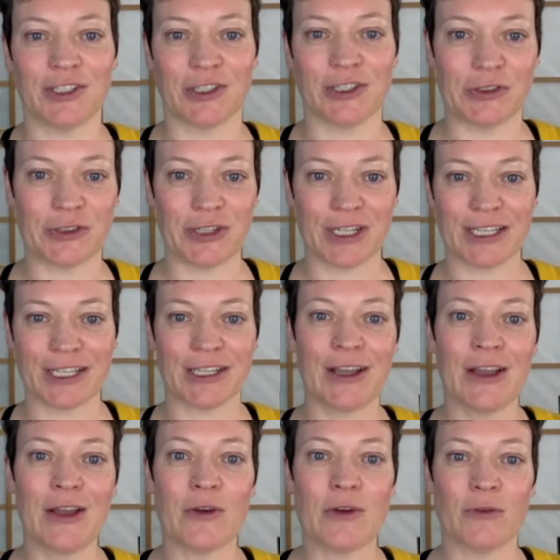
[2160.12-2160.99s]
children
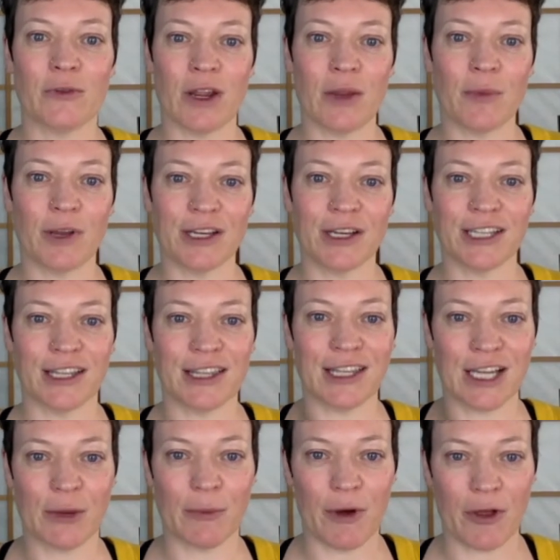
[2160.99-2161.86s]
right because i
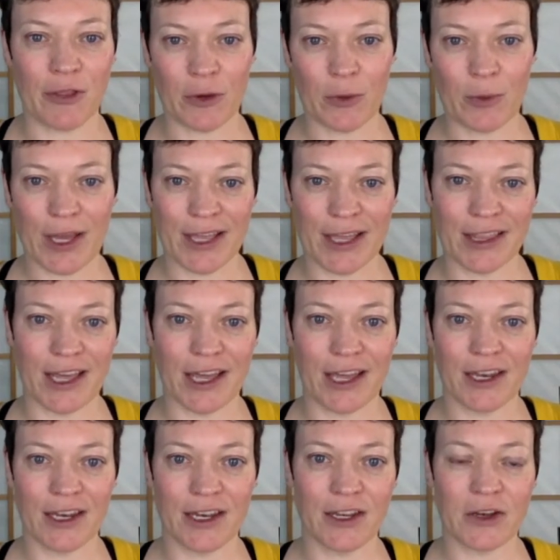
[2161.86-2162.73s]
think about the way
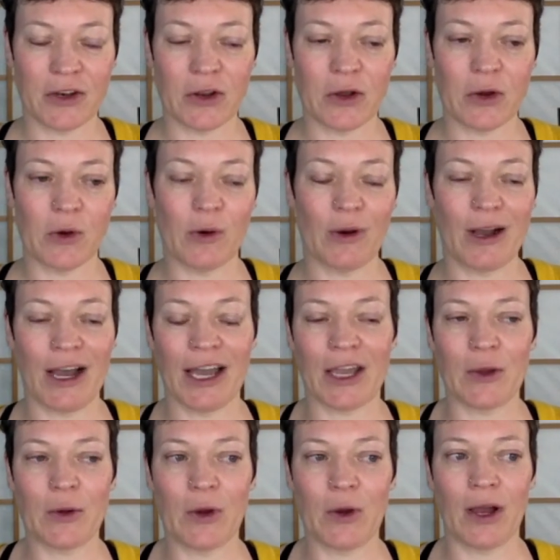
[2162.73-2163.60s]
that you know
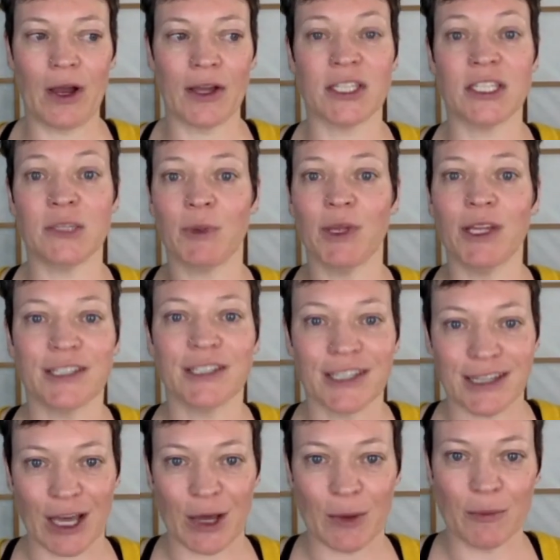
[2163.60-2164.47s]
i i speak
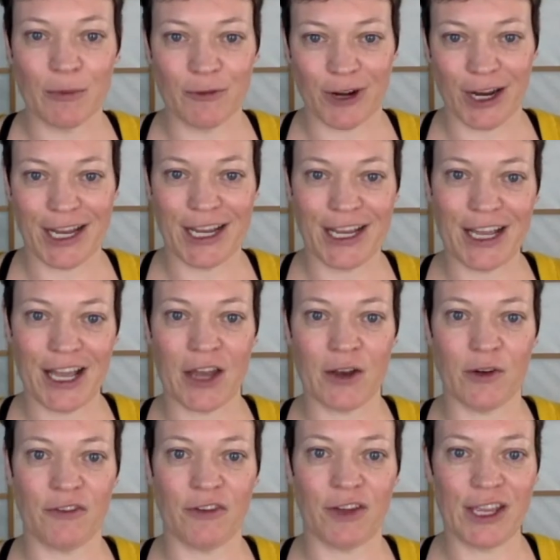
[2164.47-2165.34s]
to them right
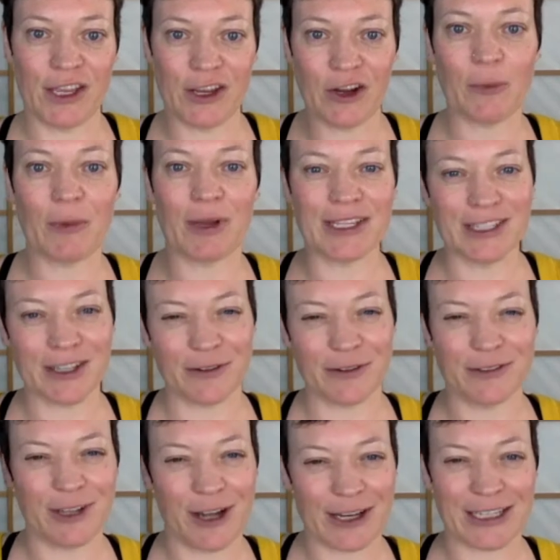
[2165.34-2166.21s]
and if i hear
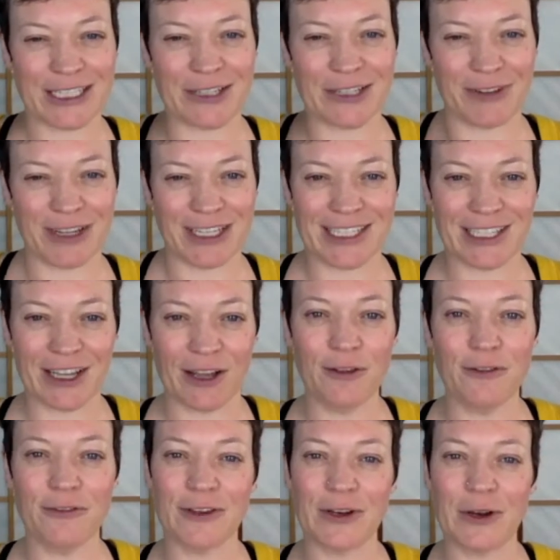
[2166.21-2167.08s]
myself talking to
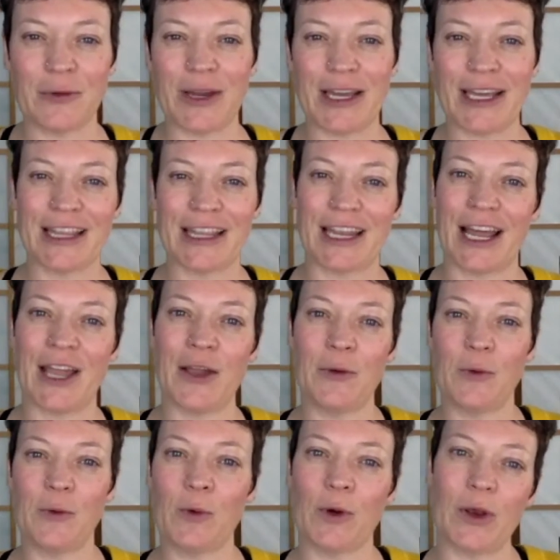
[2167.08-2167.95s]
myself in a way that
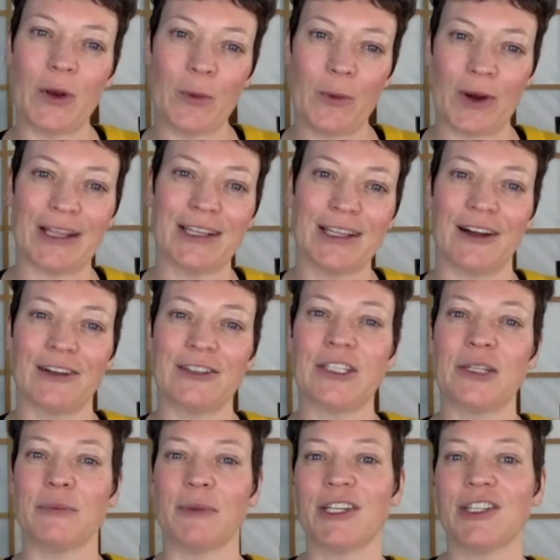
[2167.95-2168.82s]
i wouldn't want to talk
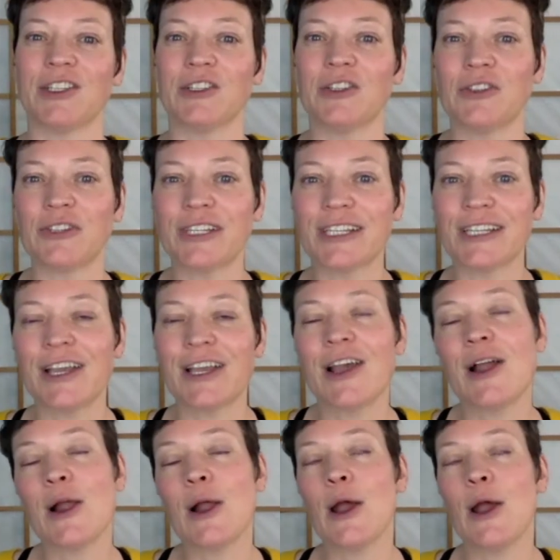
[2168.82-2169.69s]
to my children
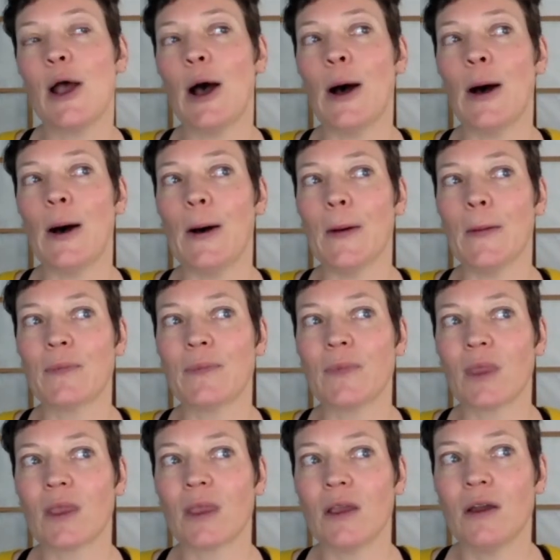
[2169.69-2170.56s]
um,
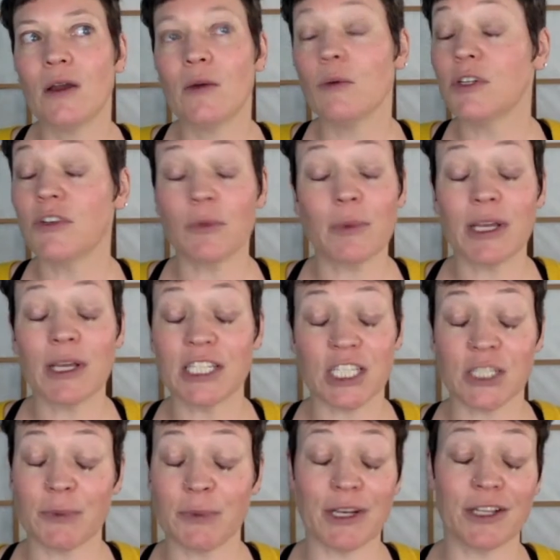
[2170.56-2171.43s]
exactly. which for me has
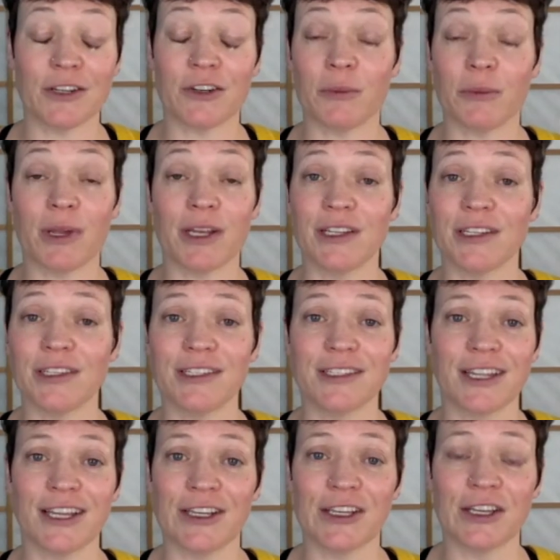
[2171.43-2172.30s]
just been a
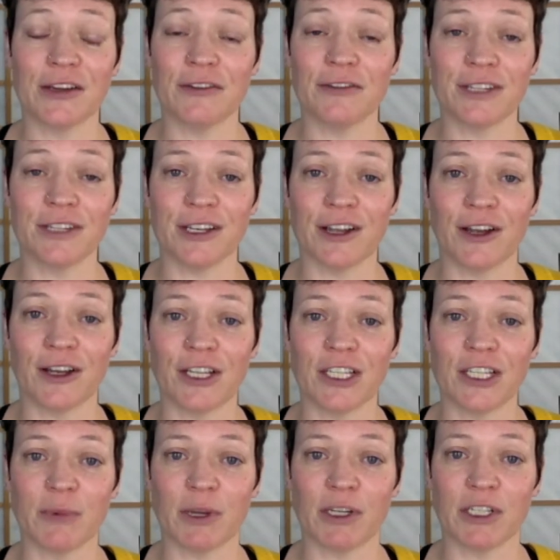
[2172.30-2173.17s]
tremendous like gift and
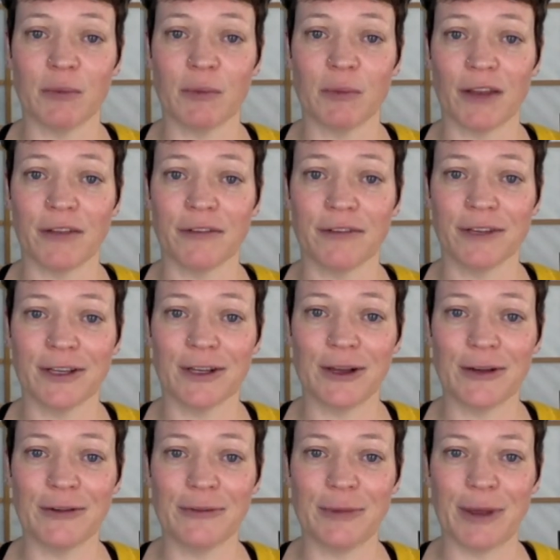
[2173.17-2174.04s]
unexpected benefit
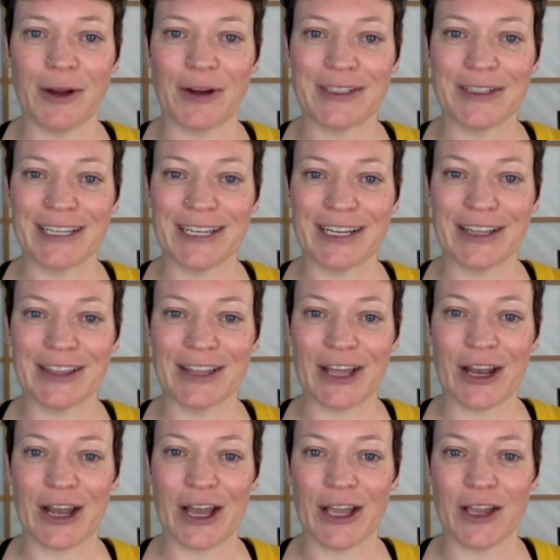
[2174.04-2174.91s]
of parenting and
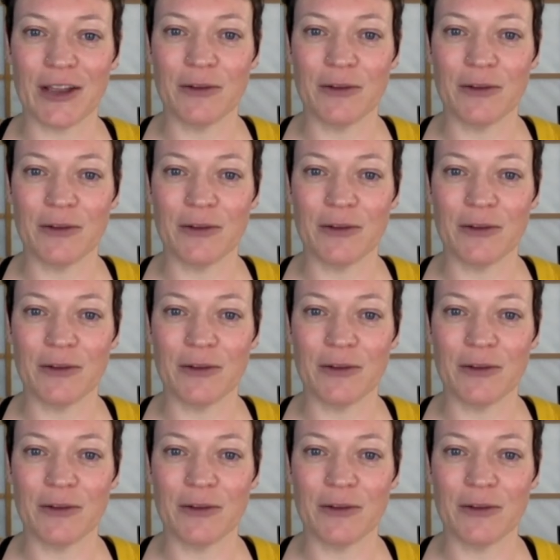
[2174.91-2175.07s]
that i